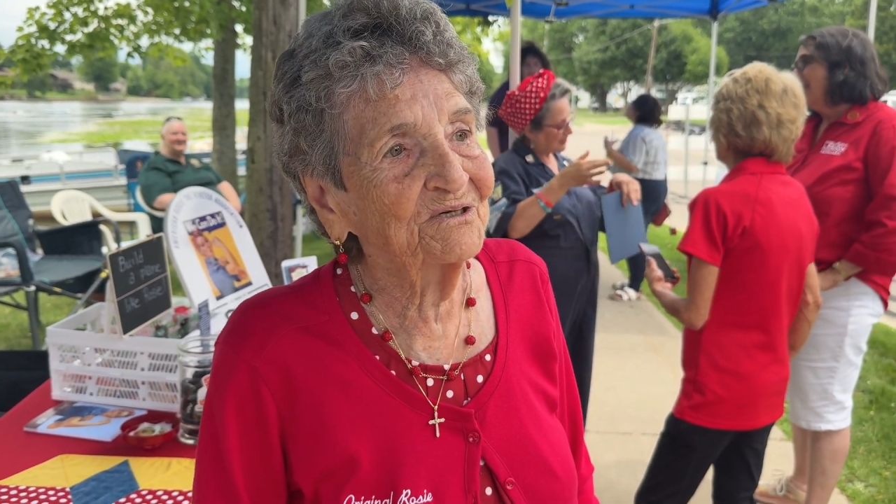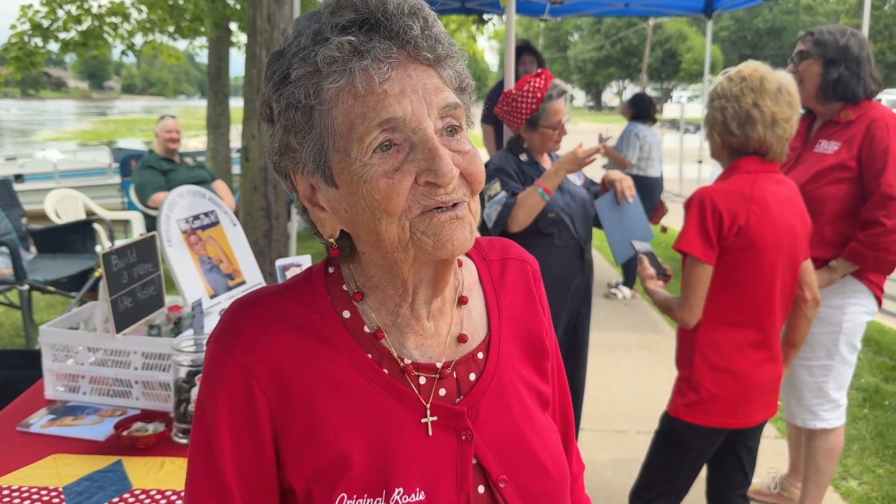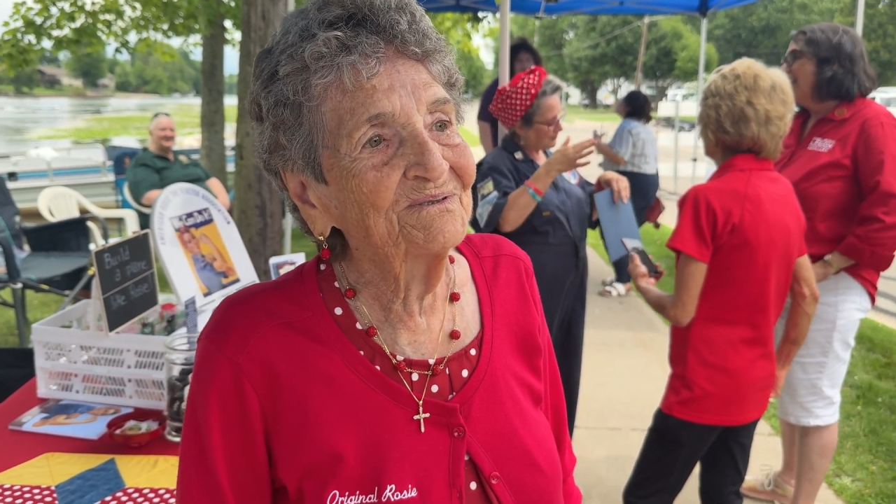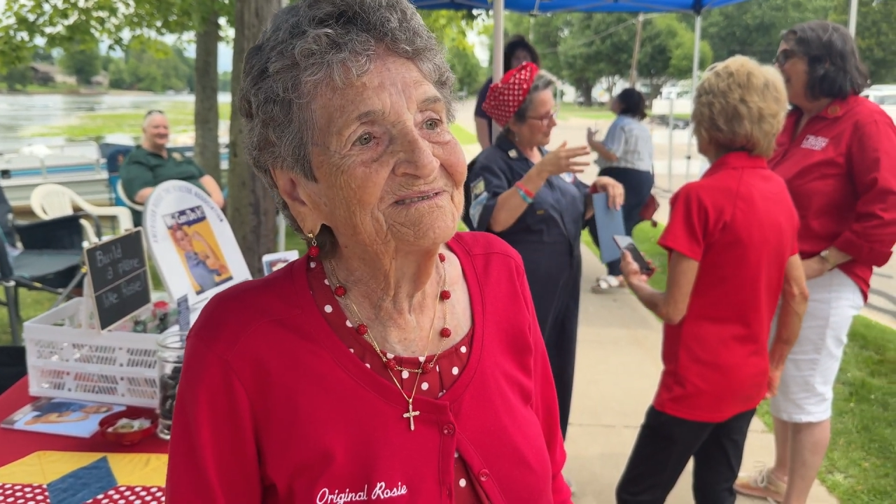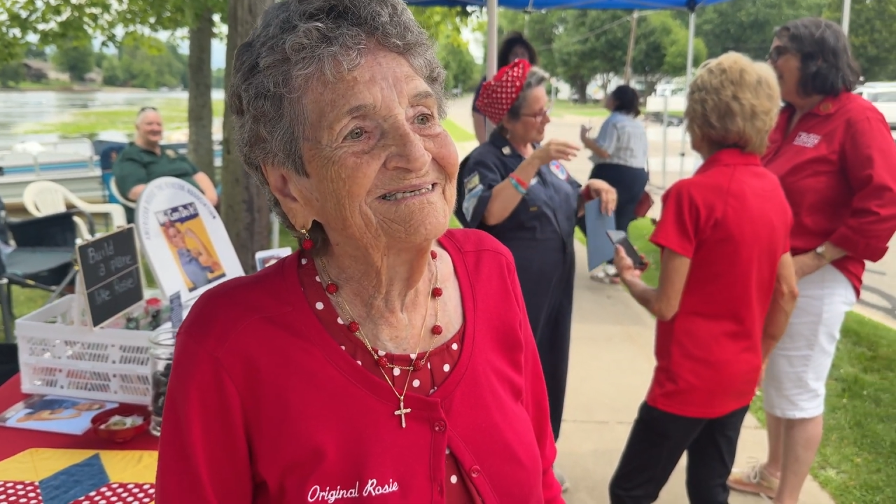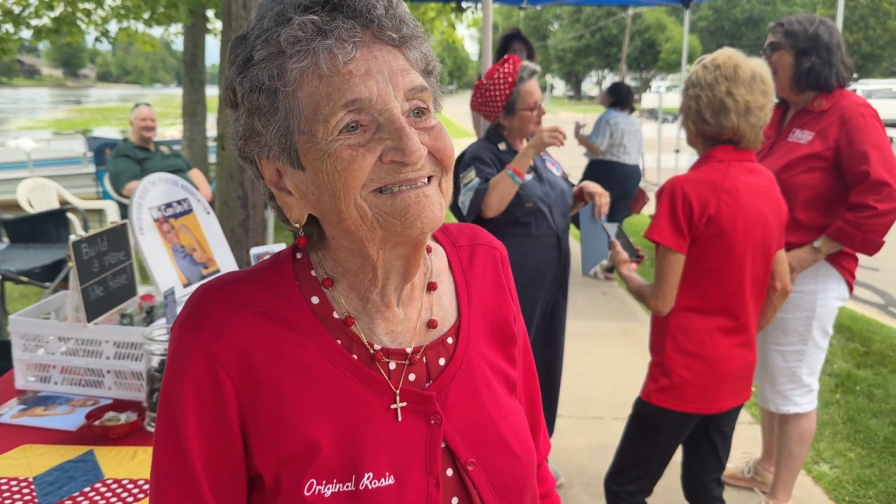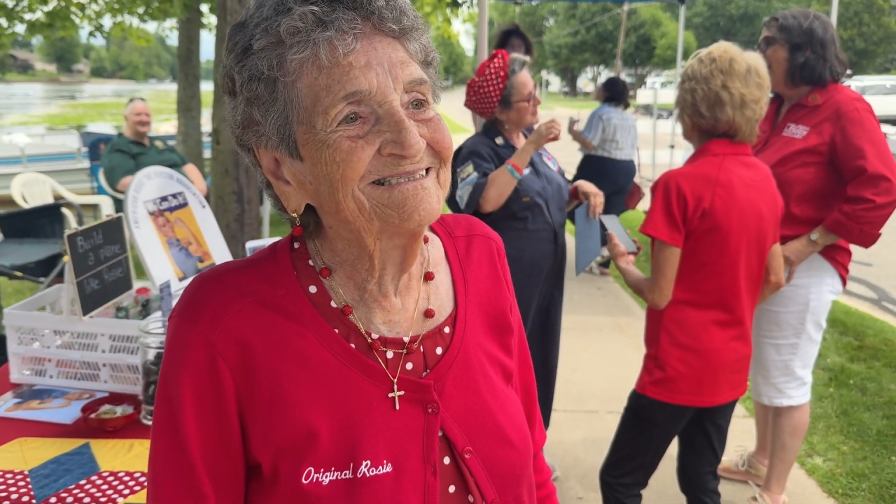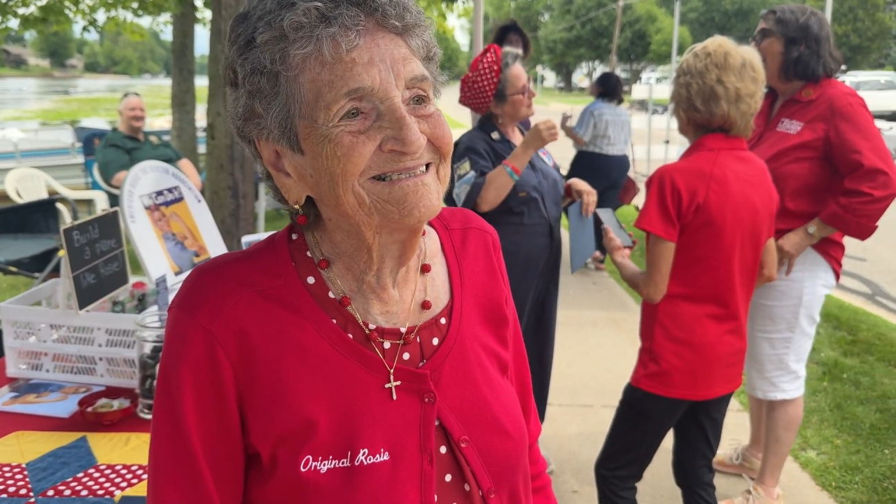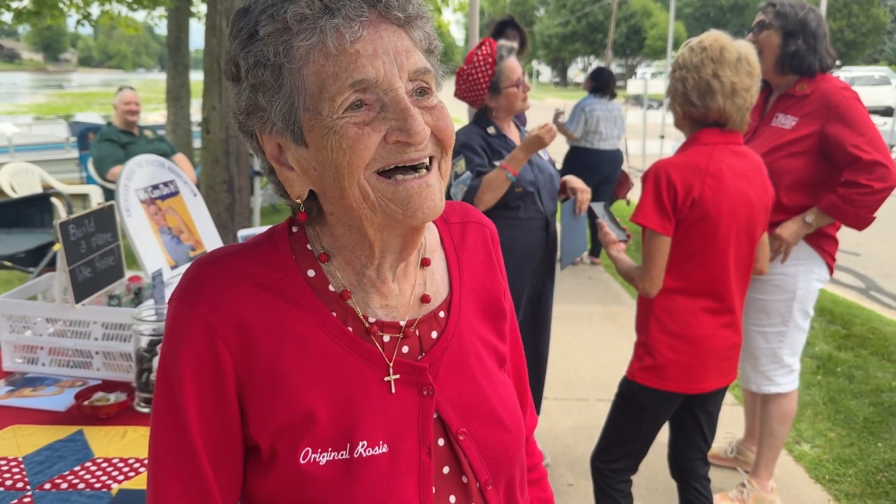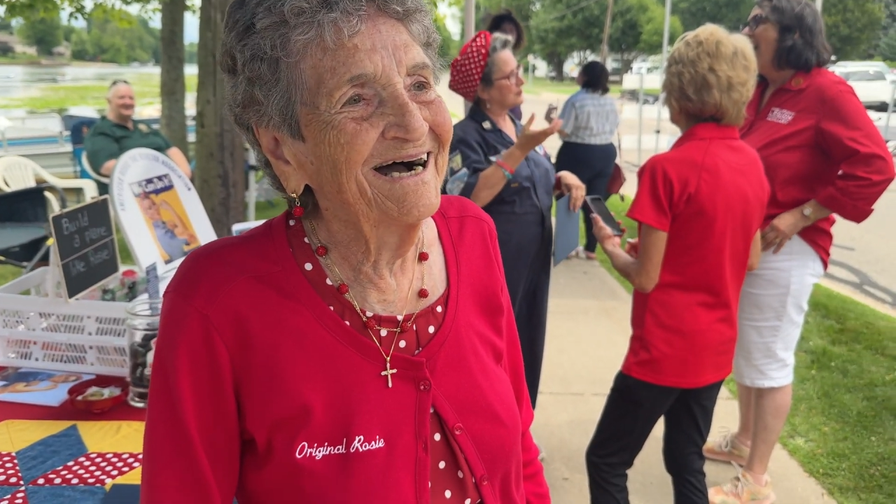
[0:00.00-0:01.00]
too?
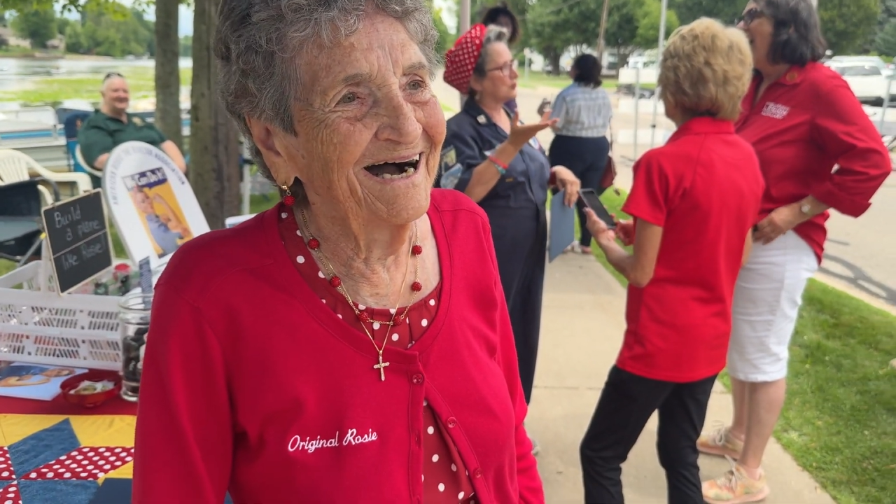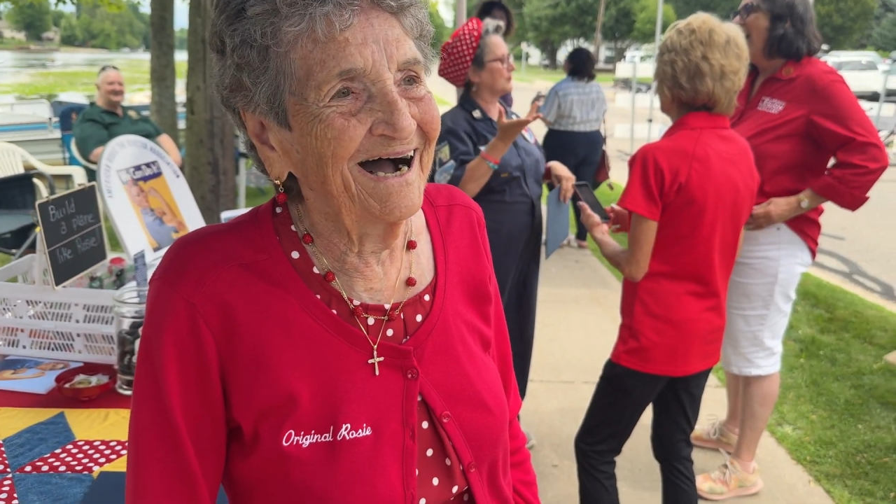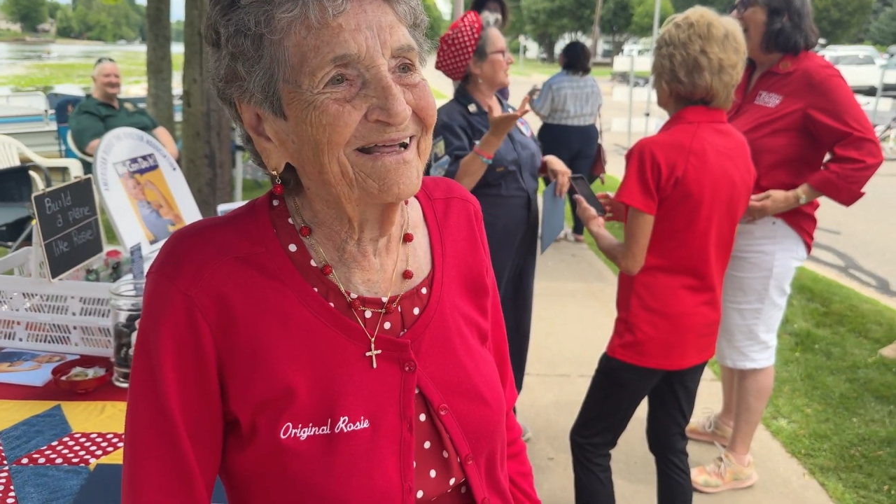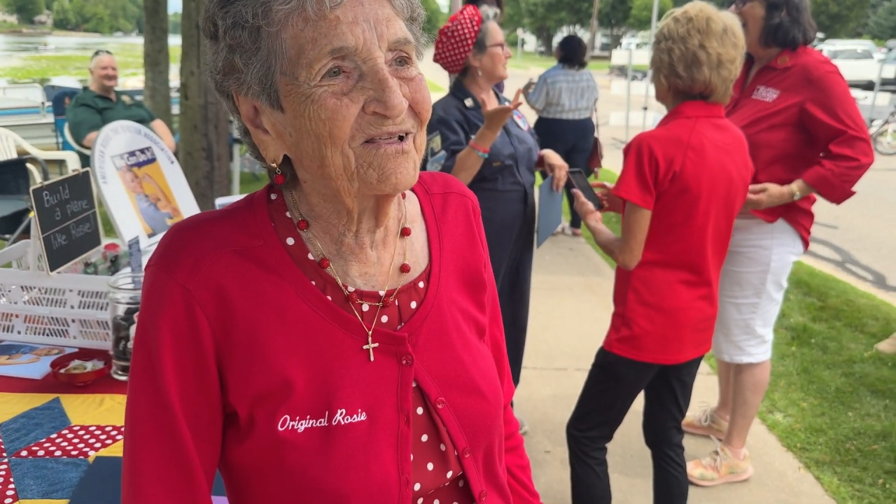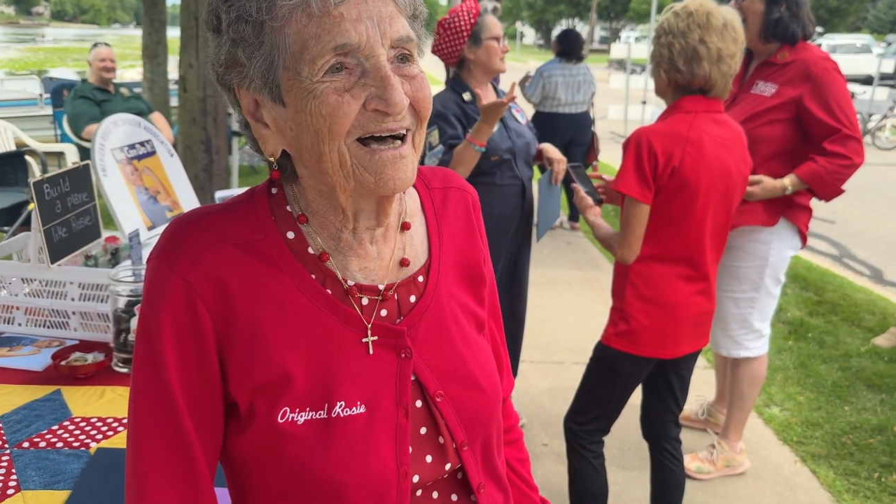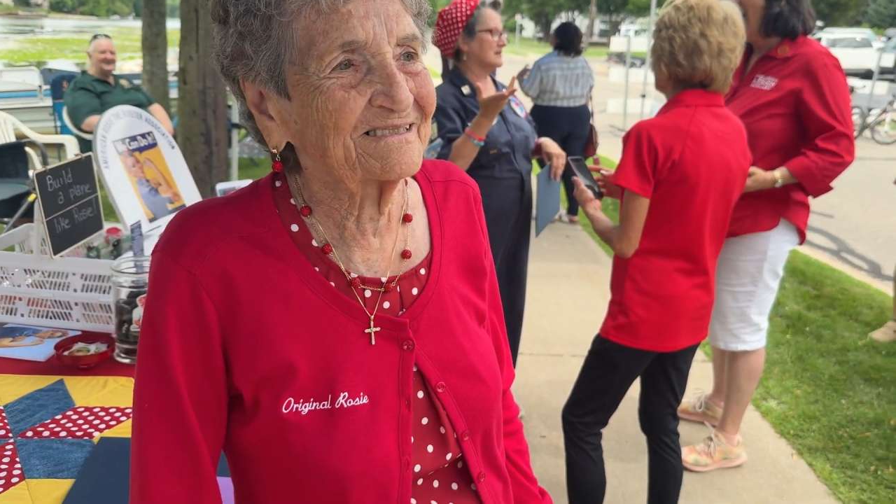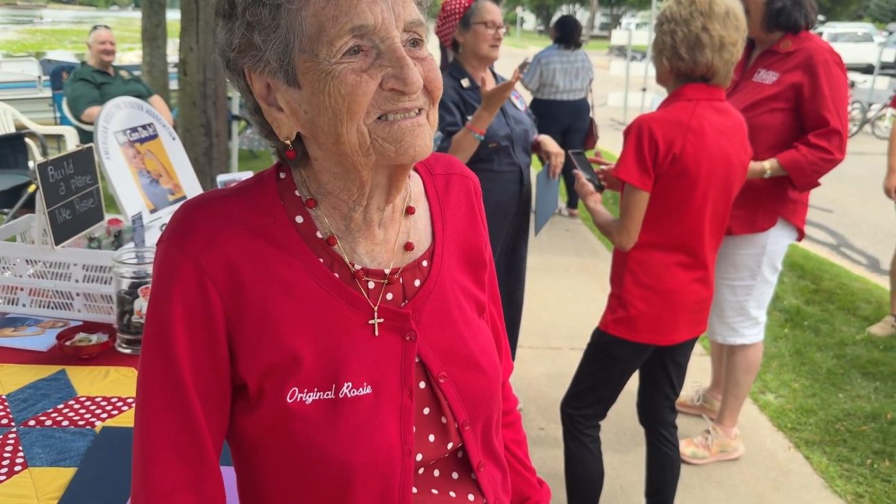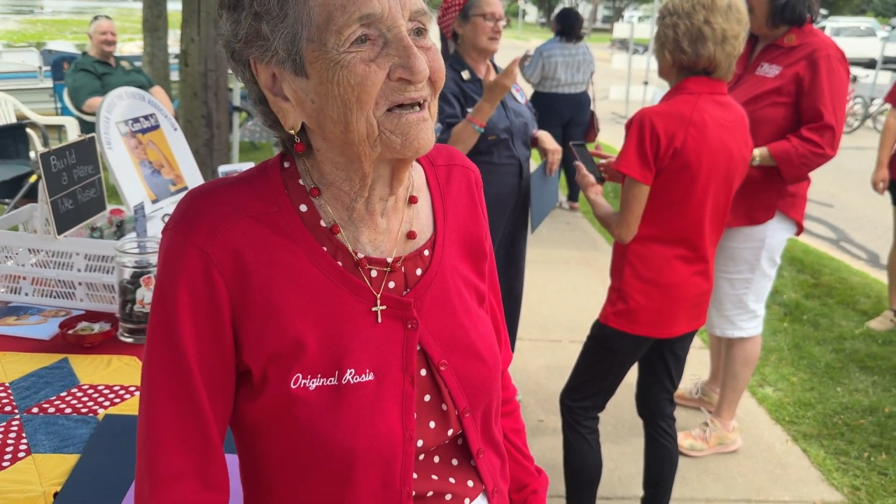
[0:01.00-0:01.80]
I thought